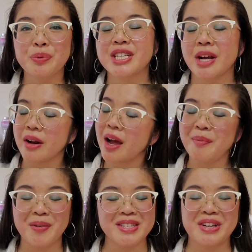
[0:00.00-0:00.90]
reach out.
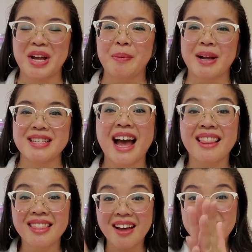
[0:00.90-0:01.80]
I'm always here to help, guys. I
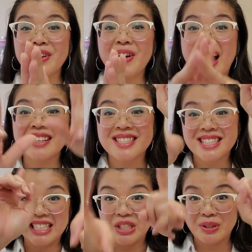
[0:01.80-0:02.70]
love you. I'll
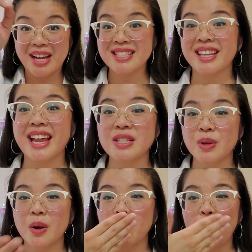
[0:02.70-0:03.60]
see you guys in the next
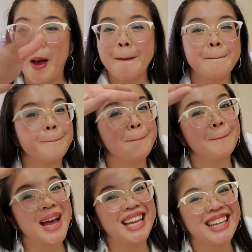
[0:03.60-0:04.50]
one.
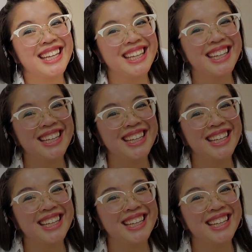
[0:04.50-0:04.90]
Bye.